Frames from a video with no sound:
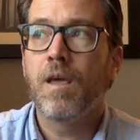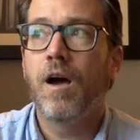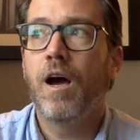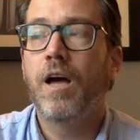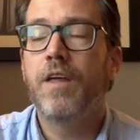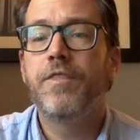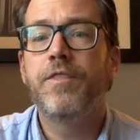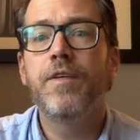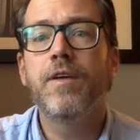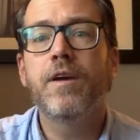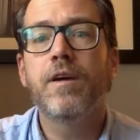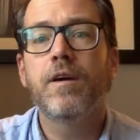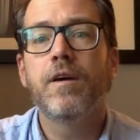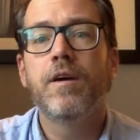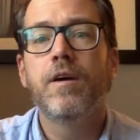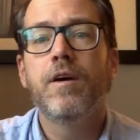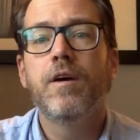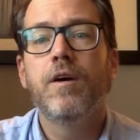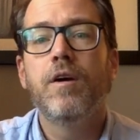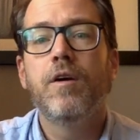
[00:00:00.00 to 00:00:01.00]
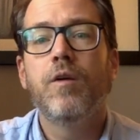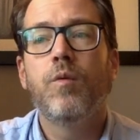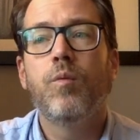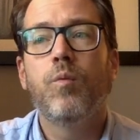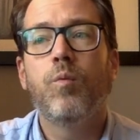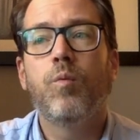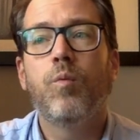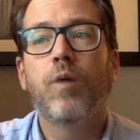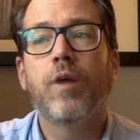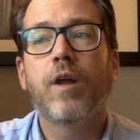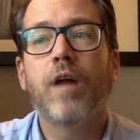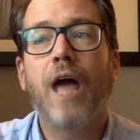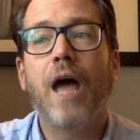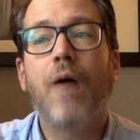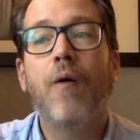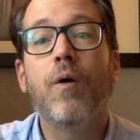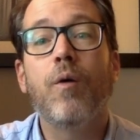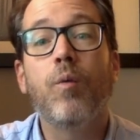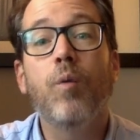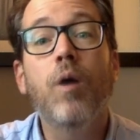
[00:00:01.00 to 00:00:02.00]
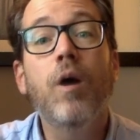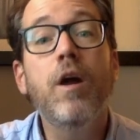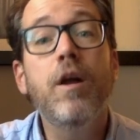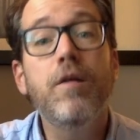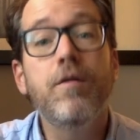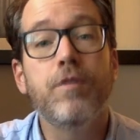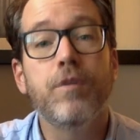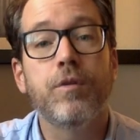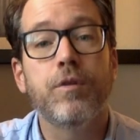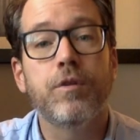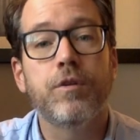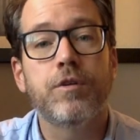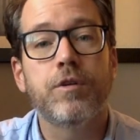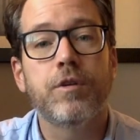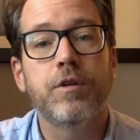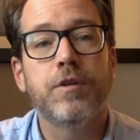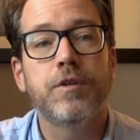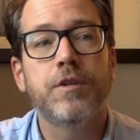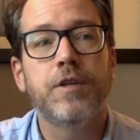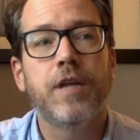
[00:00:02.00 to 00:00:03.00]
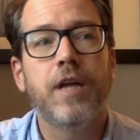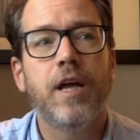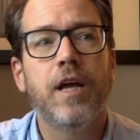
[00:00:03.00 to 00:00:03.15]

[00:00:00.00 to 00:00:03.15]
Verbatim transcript: i think what how I want to view the church and,